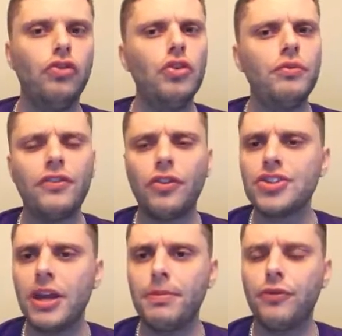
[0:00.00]
Do your
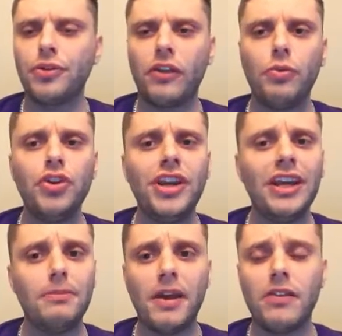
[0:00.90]
research the night before. That's when you're going
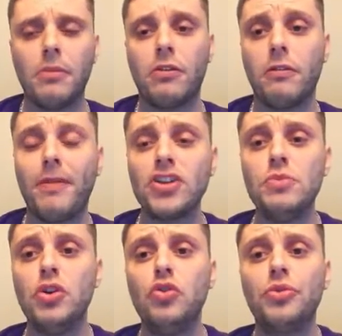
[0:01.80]
to get the best numbers.
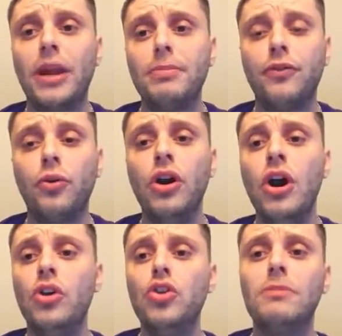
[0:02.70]
Especially when you do it the night before,
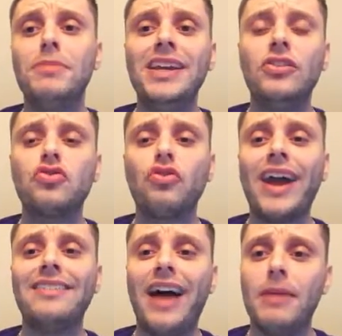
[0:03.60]
you can begin to
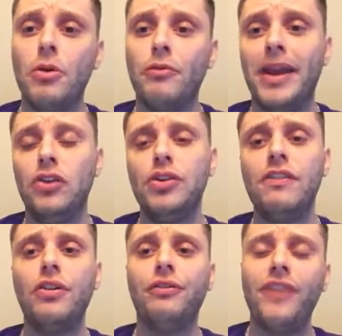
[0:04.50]
track line movement. Now, you
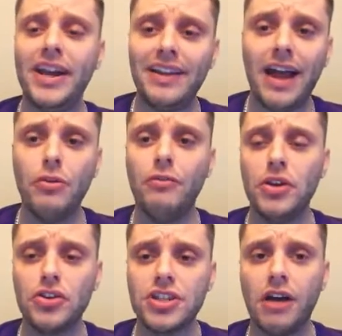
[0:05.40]
can still find line
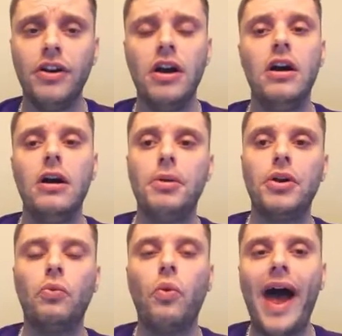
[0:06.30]
movement yourself,
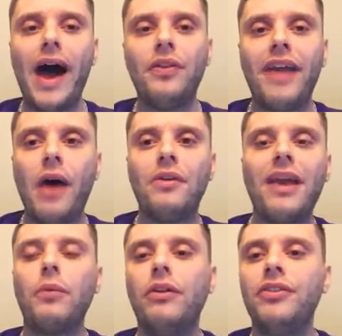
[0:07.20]
but how is
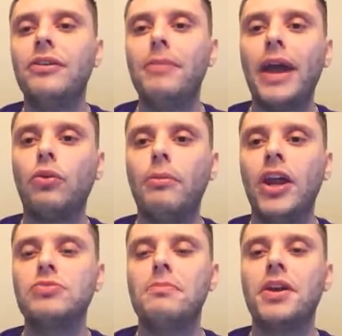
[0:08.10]
that relevant to bankroll management?